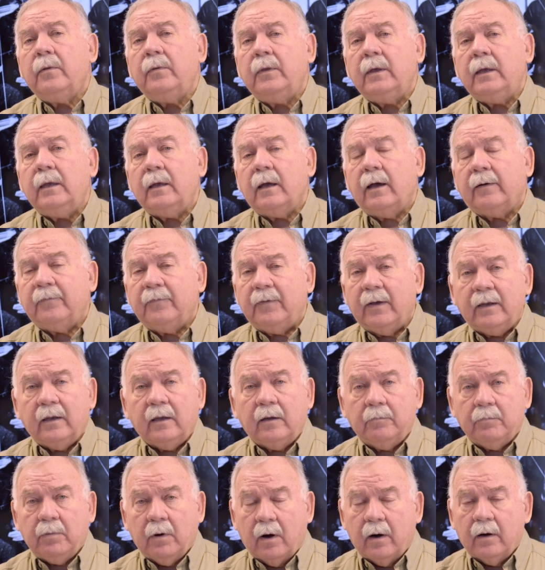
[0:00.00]
the
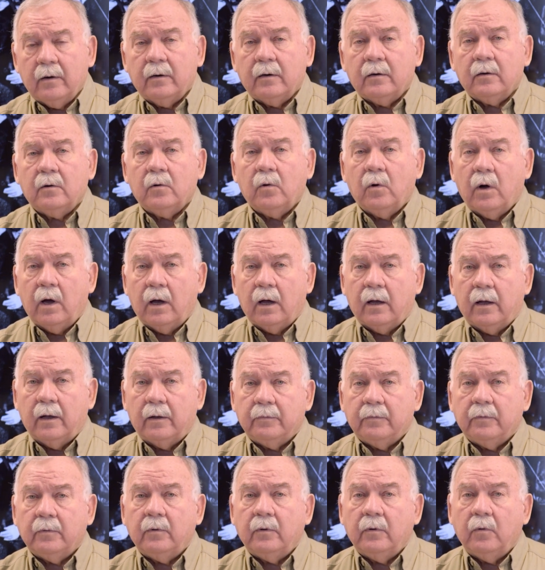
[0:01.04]
offending partner
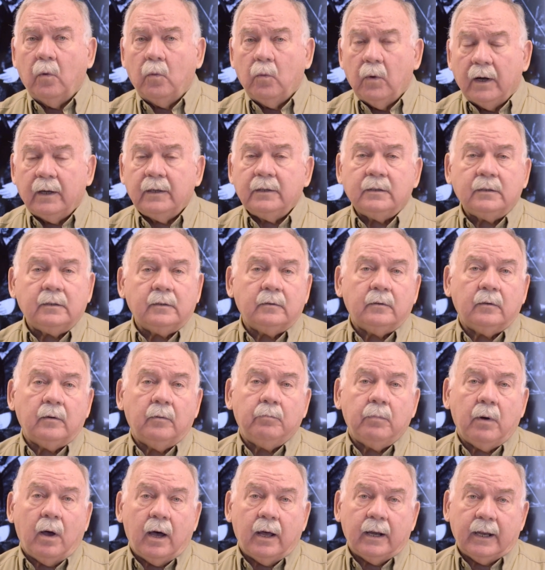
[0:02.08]
was
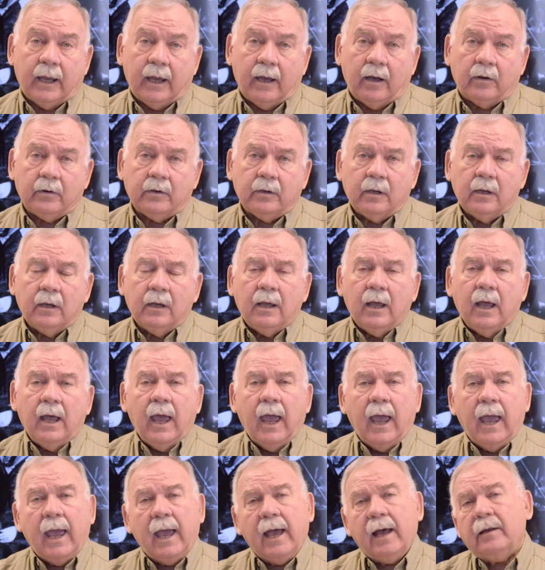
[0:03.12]
bought out,
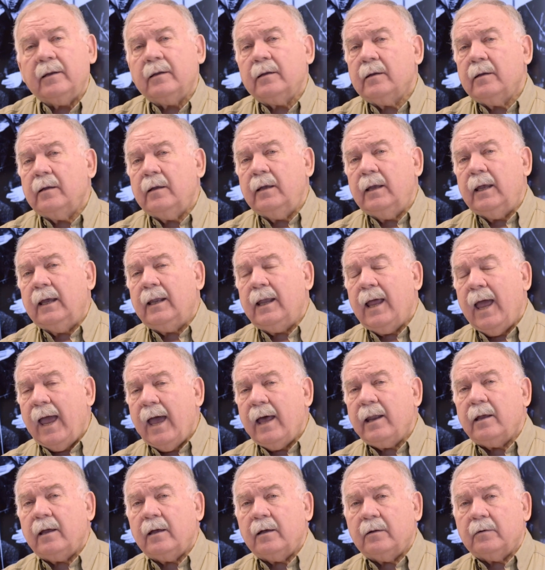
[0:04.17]
and it
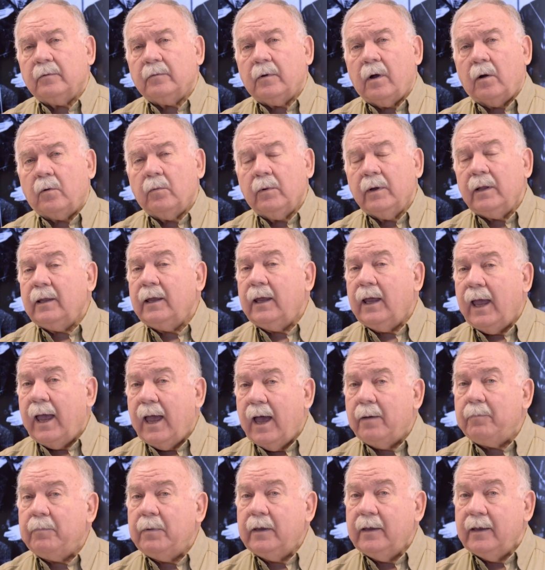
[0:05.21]
had a really
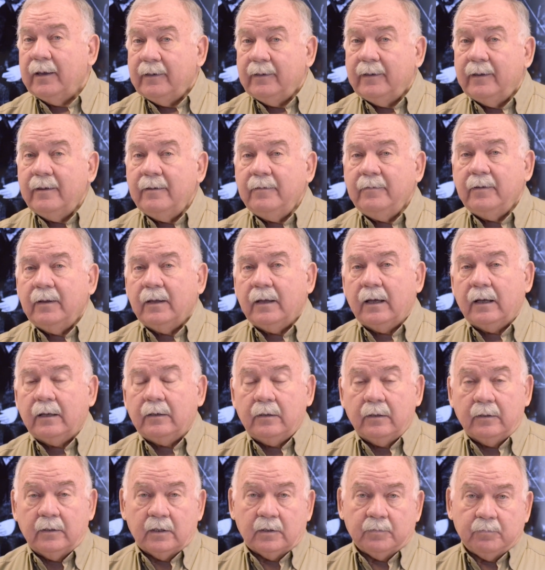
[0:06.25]
happy ending
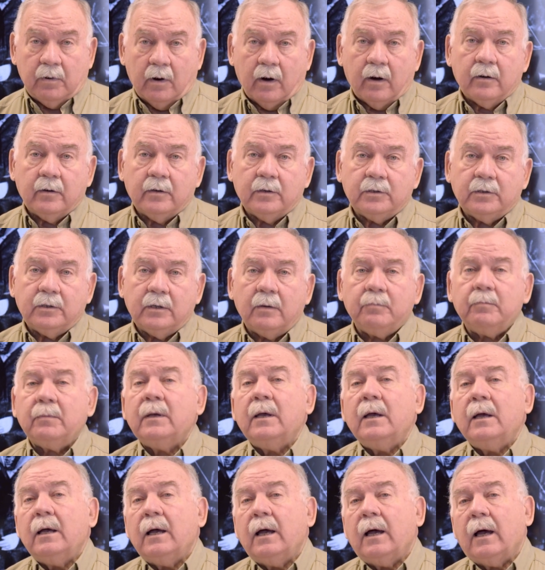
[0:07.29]
to this partnership,
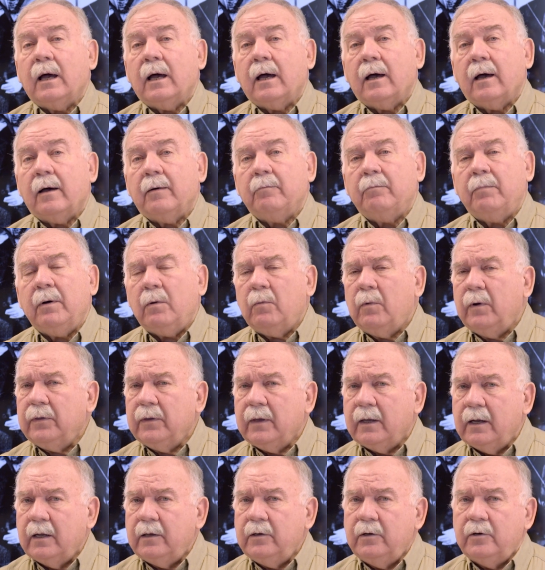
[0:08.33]
but with
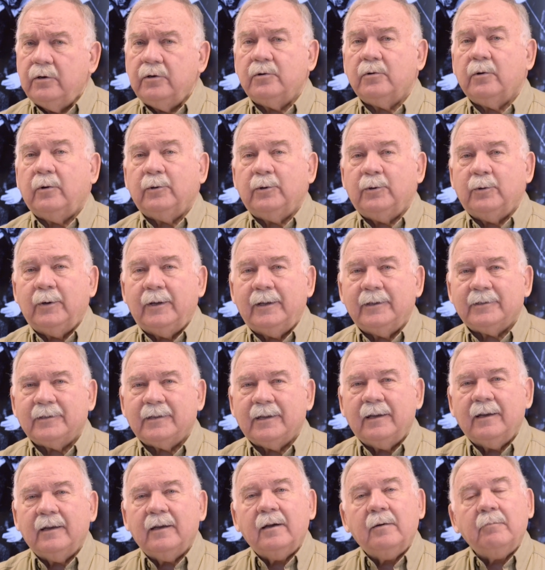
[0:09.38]
an unusual twist.
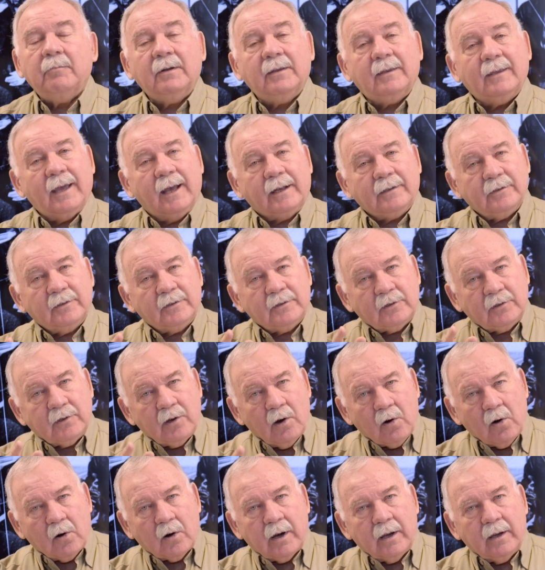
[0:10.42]
But that's a
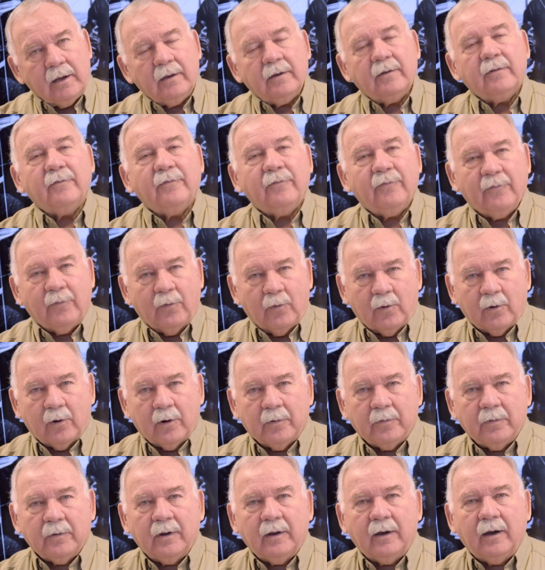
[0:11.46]
story
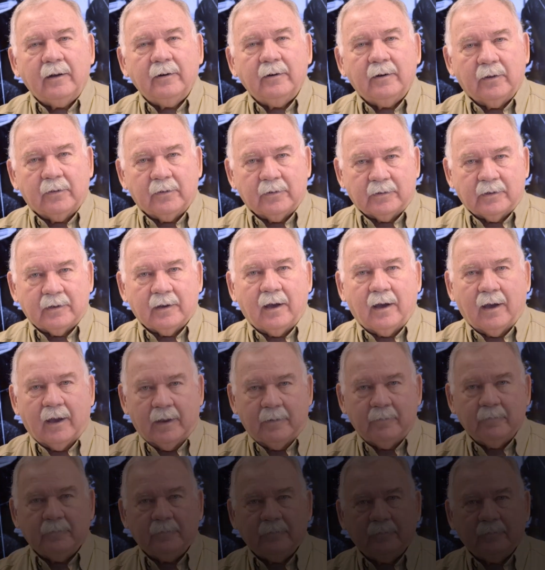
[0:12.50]
for another time.